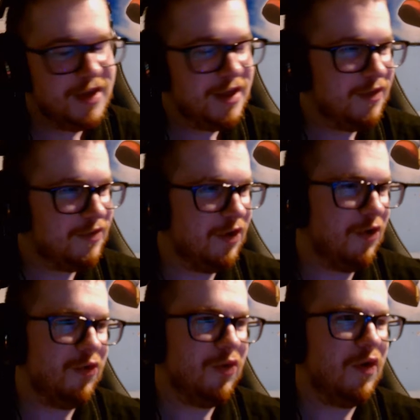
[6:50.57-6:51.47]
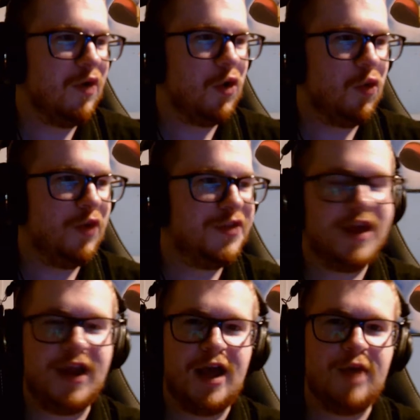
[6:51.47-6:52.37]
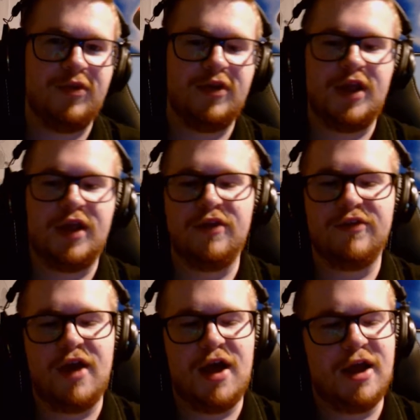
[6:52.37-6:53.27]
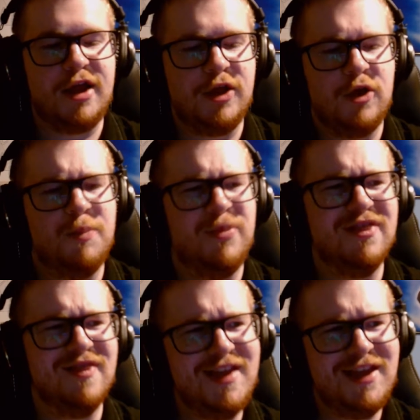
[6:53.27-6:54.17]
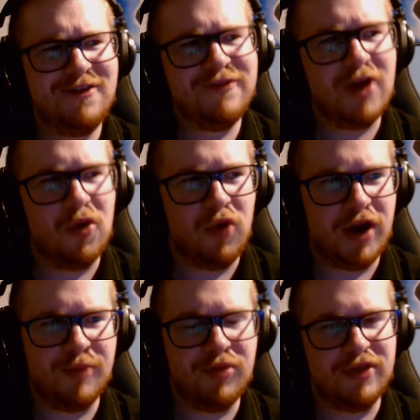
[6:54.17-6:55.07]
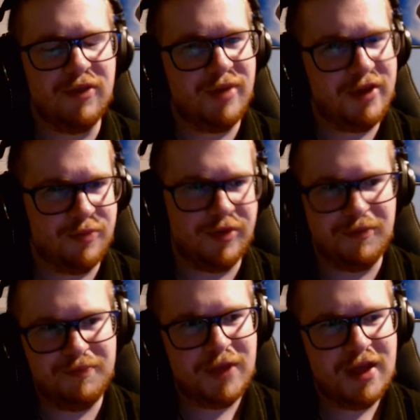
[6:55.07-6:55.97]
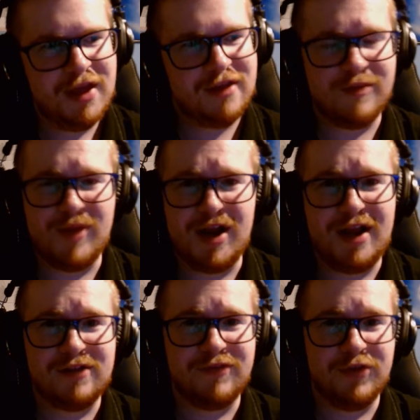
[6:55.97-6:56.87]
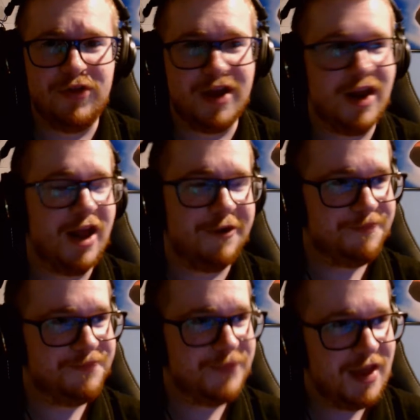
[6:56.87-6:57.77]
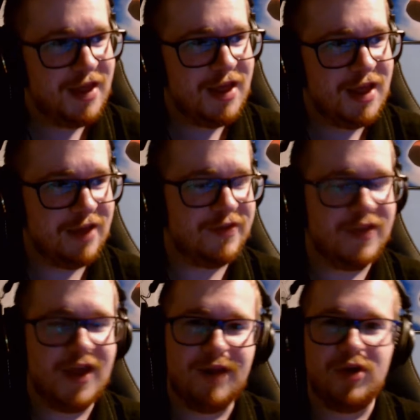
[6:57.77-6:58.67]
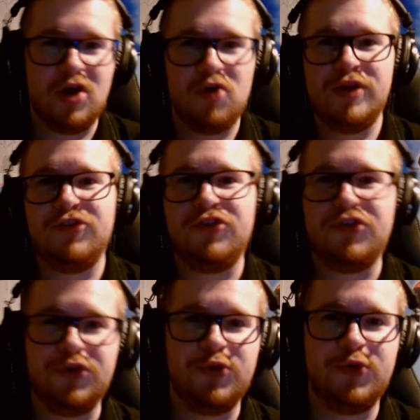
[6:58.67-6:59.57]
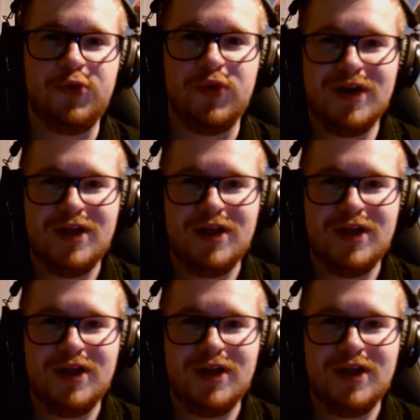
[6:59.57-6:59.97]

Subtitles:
So what's going to happen is, I believe what I put in the paste bin, because I'm not actively looking at it, is that I'm going to